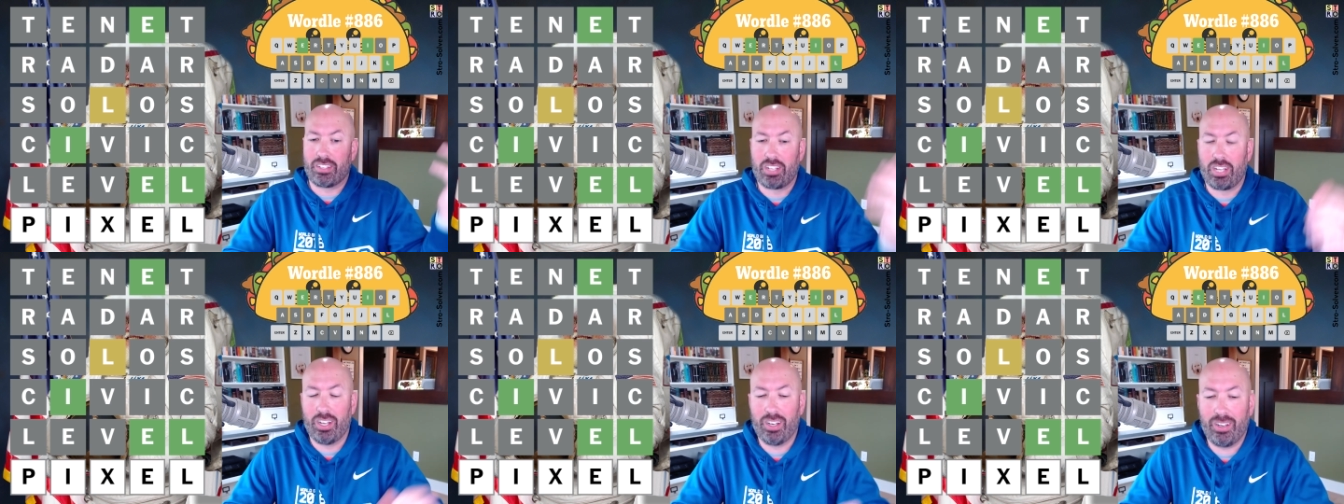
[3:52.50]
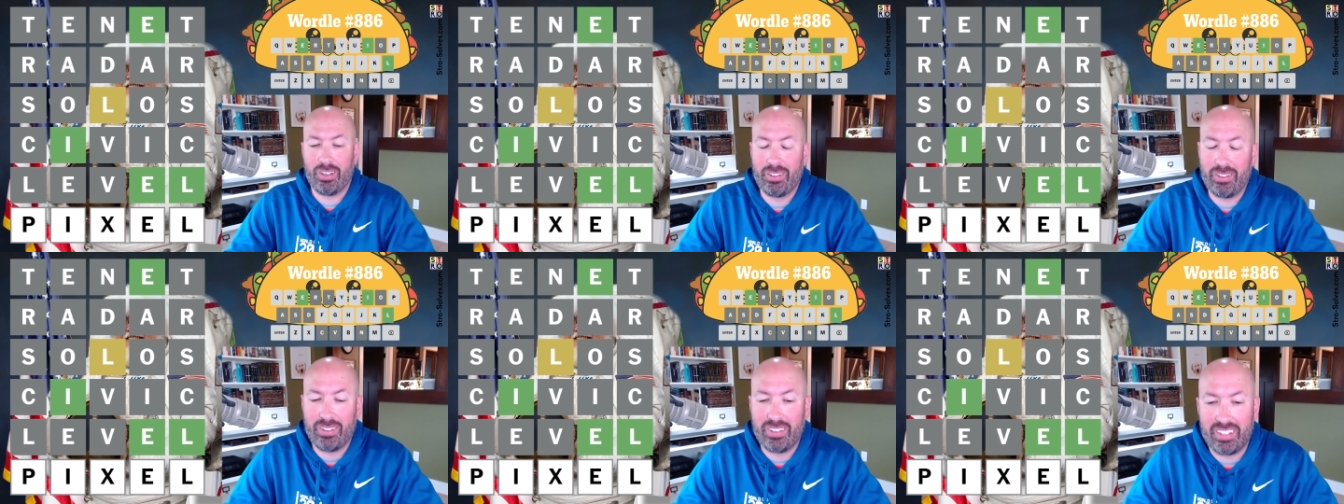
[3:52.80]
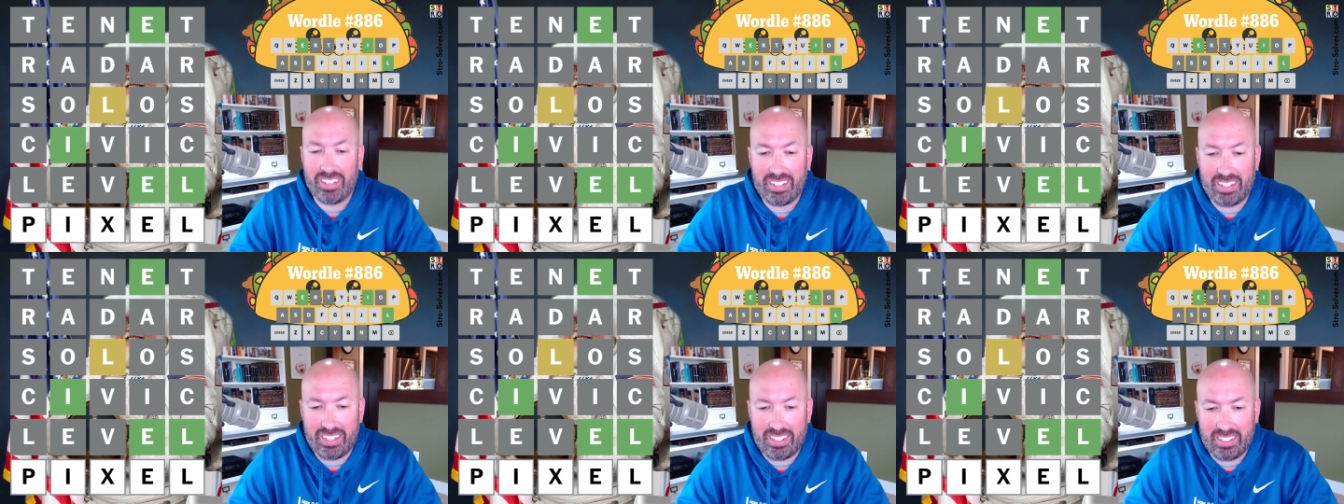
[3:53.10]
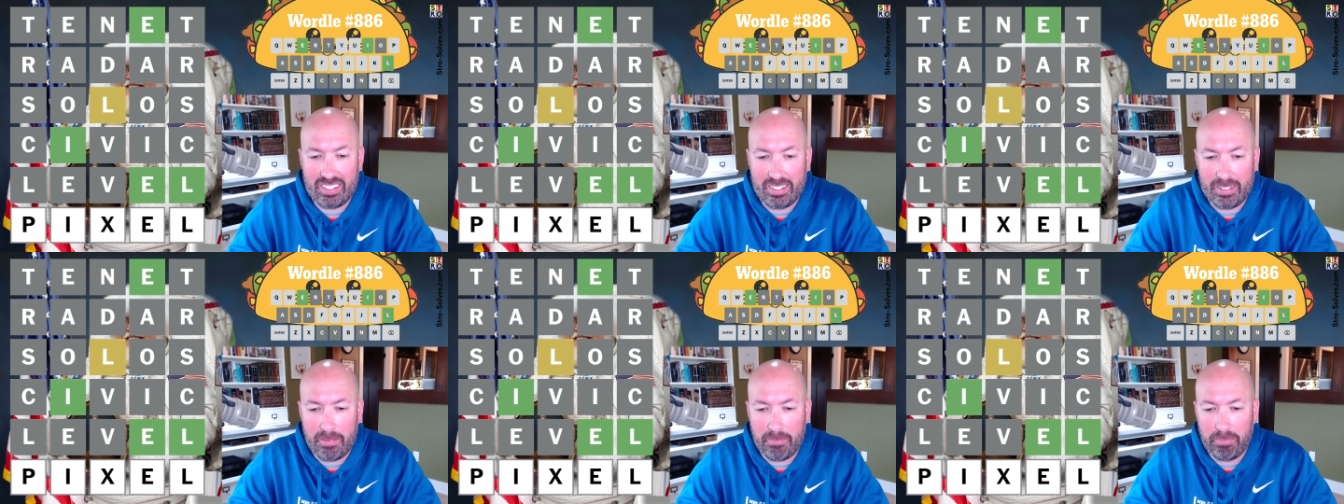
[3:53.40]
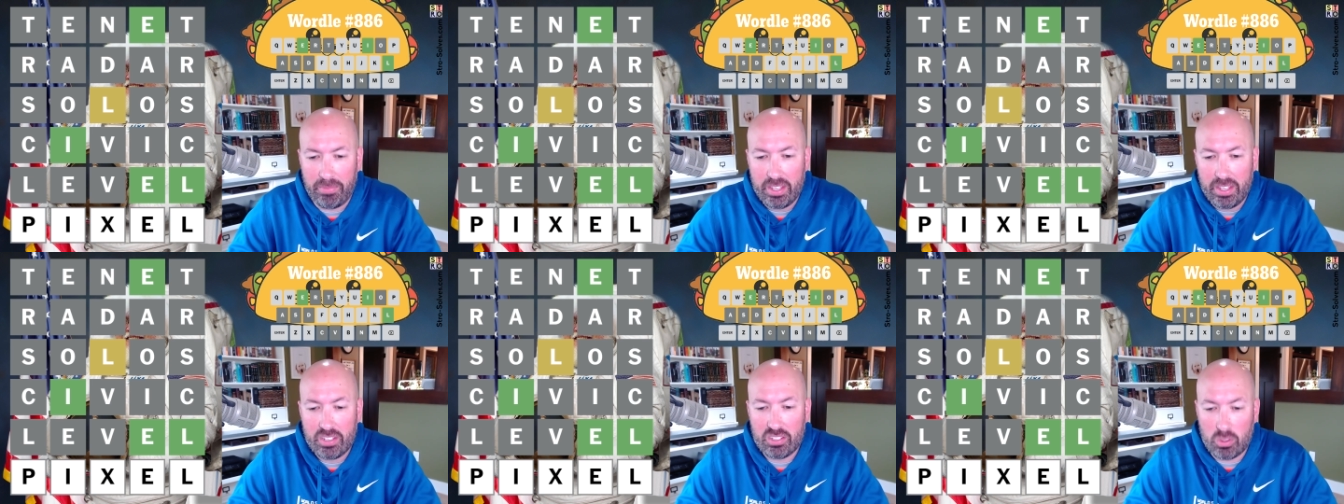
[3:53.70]
so
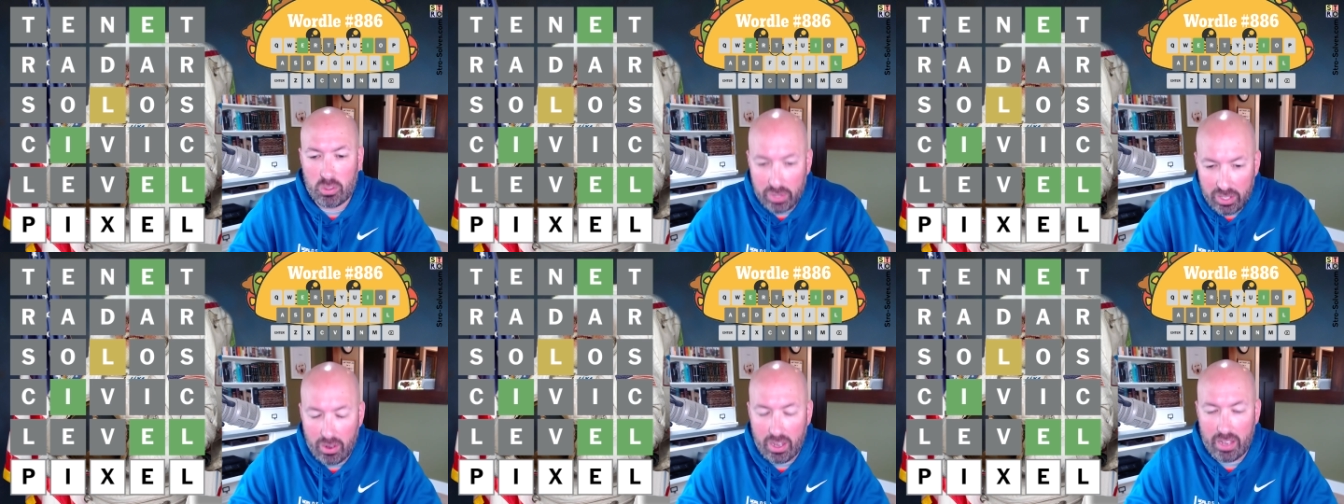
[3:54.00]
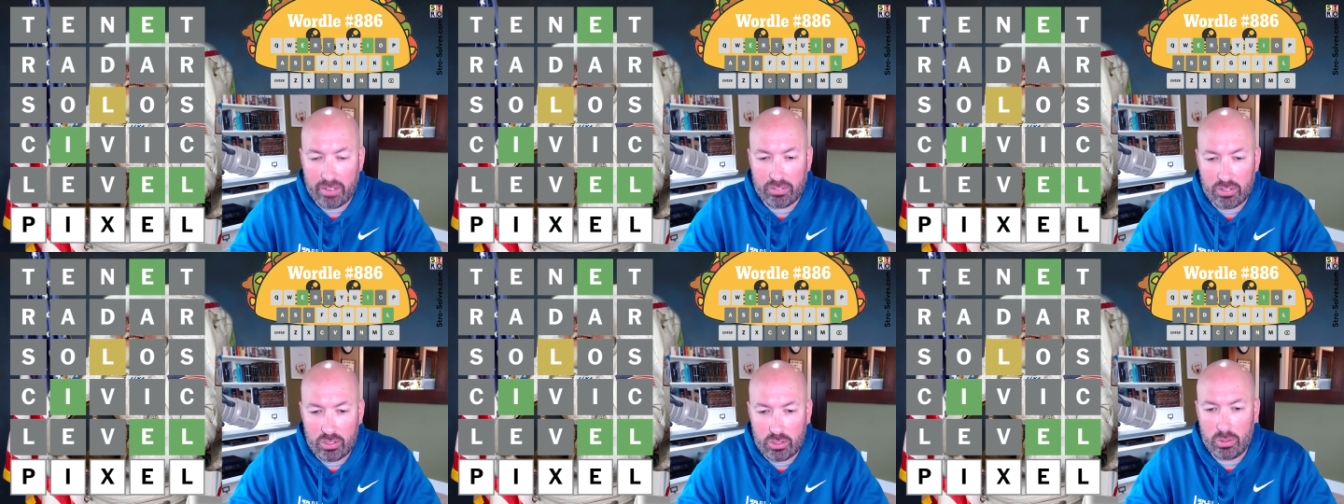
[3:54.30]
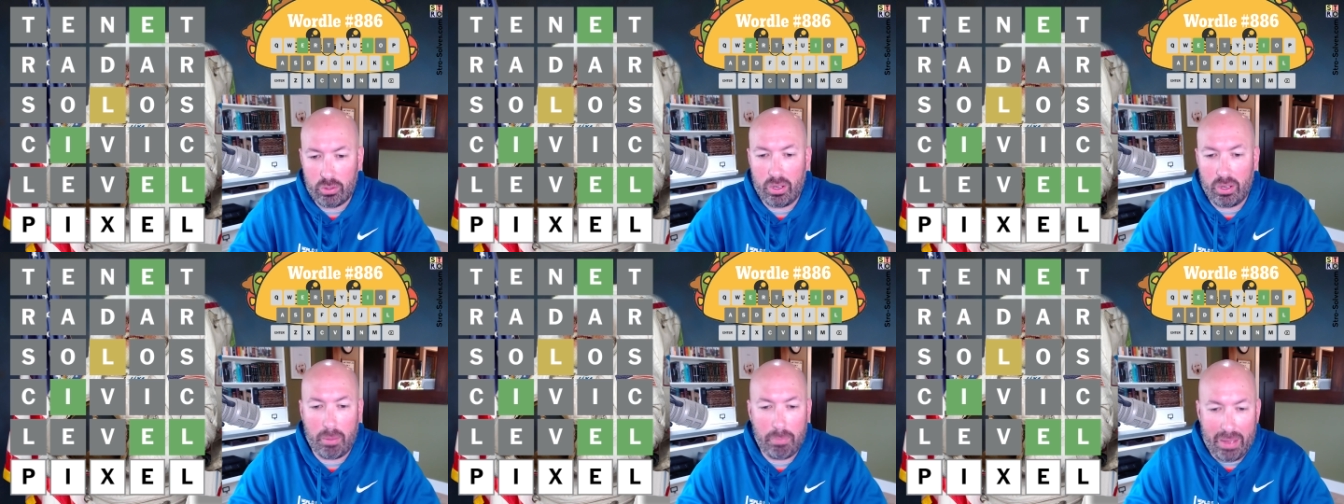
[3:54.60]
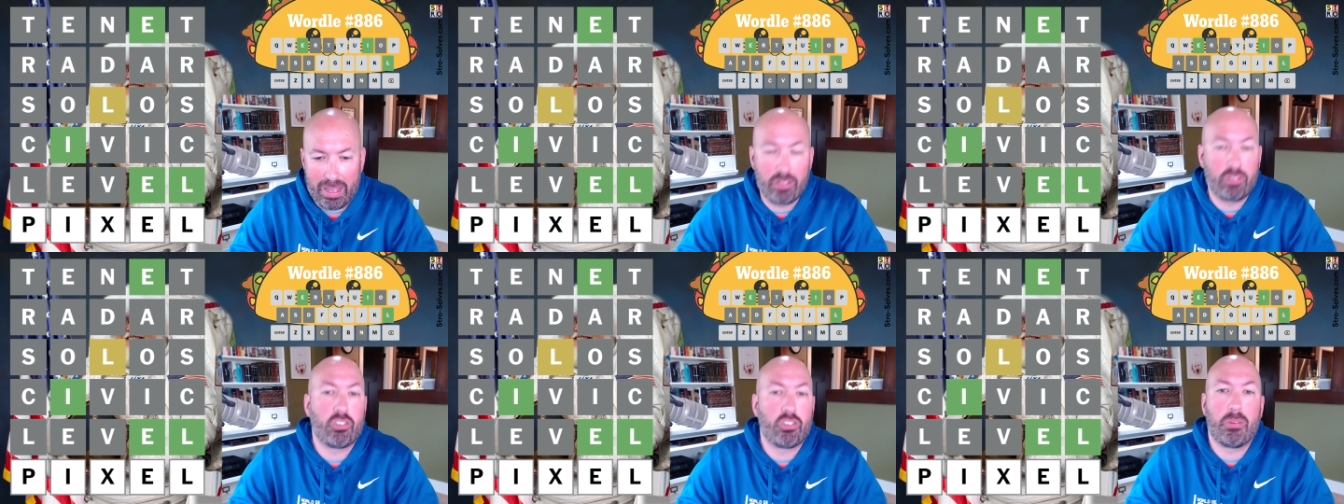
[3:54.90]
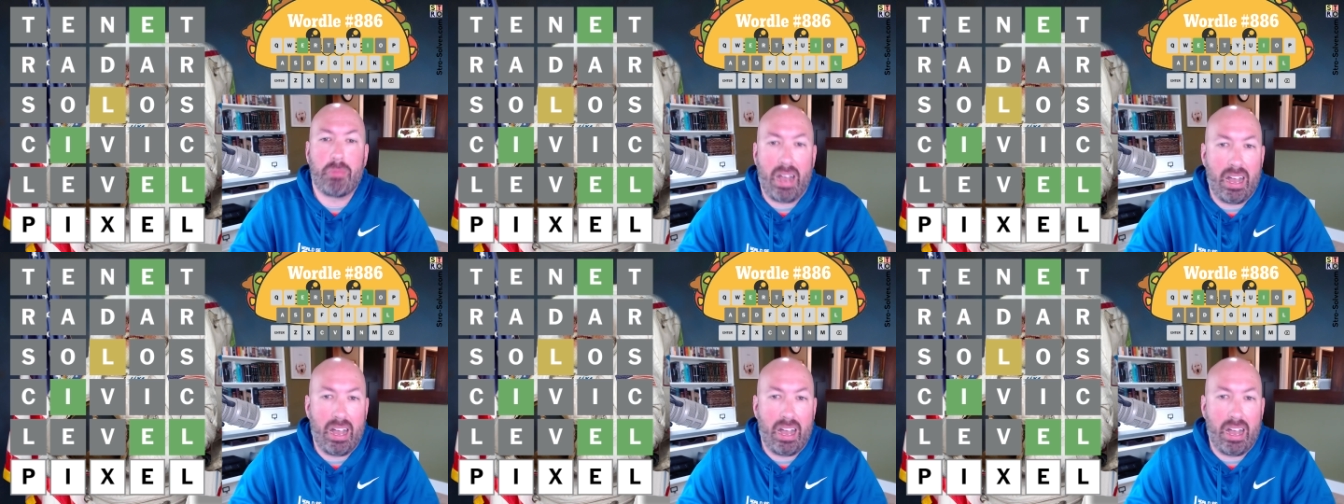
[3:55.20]
um, so we don't have to do a palindrome,